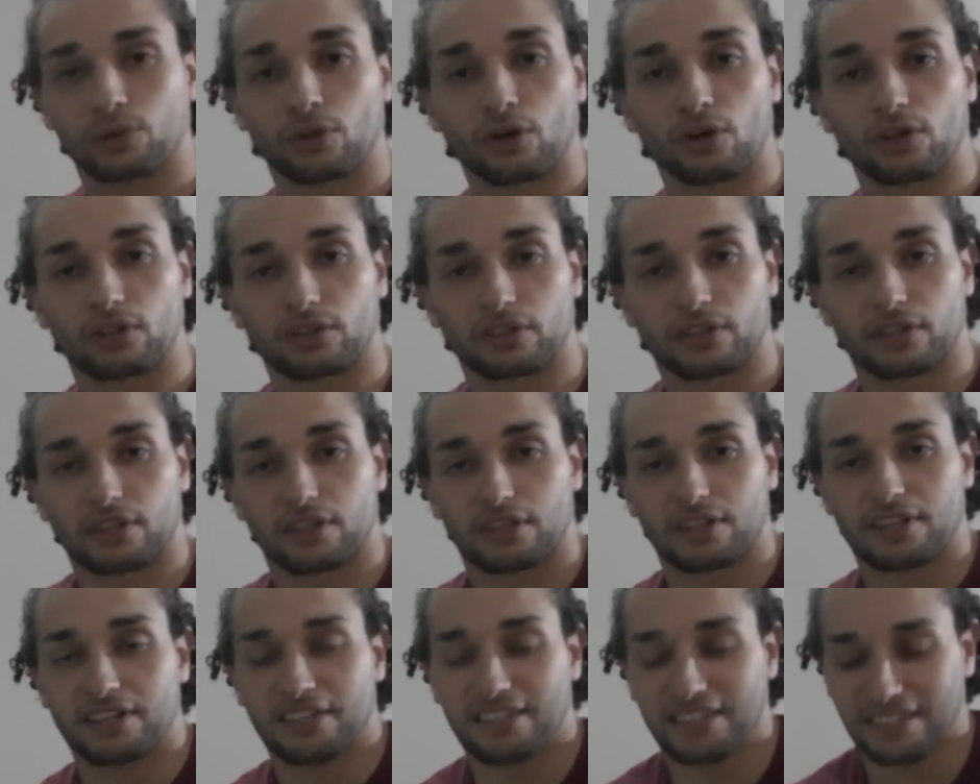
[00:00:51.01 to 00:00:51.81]

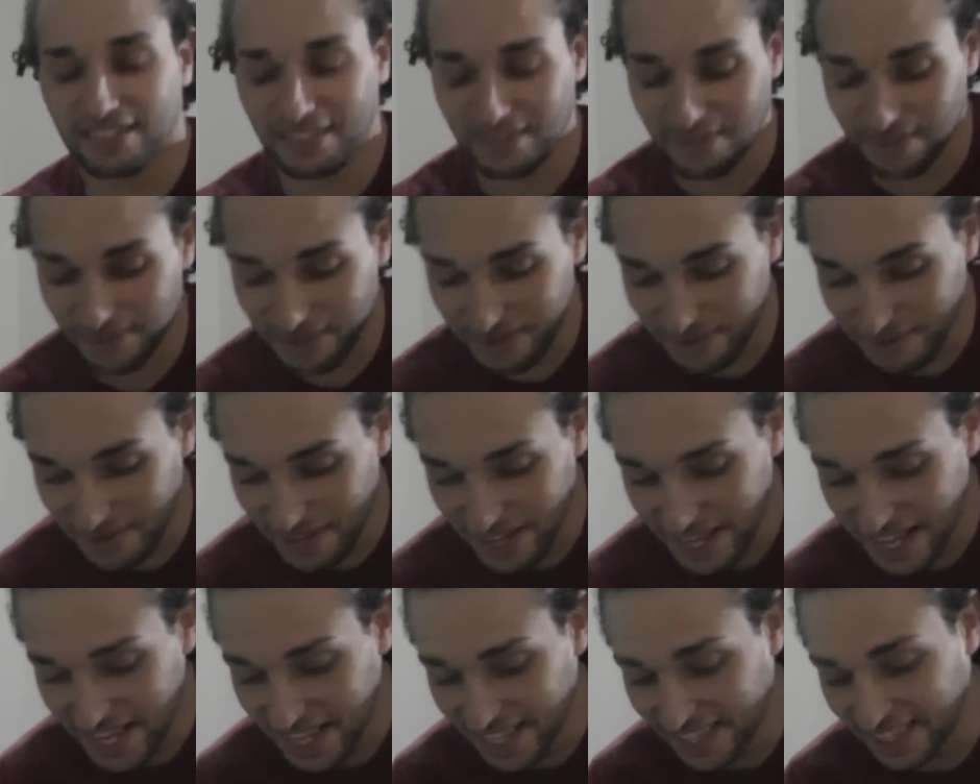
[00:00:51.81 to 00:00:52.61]
not
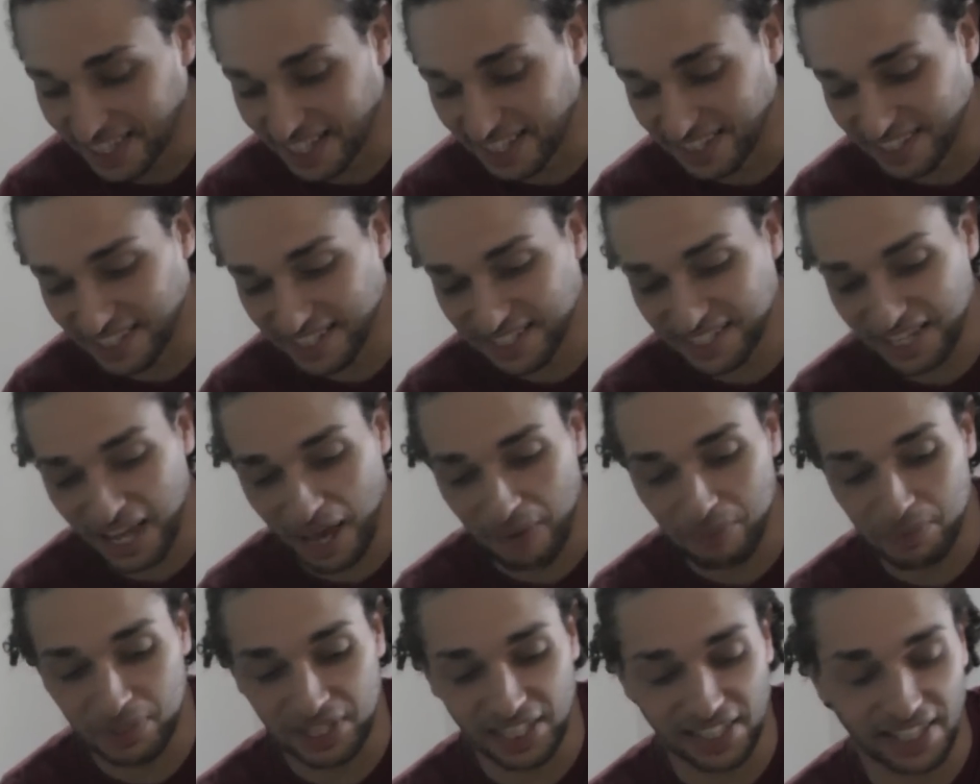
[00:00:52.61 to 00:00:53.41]
let this
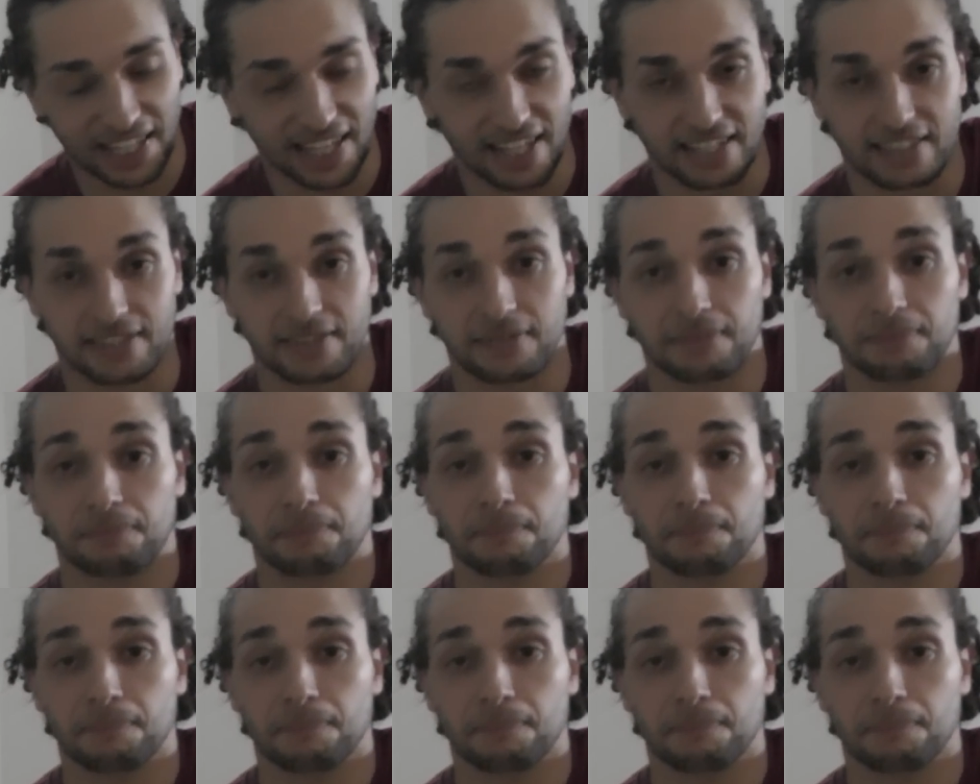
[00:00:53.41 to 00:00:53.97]
happen again.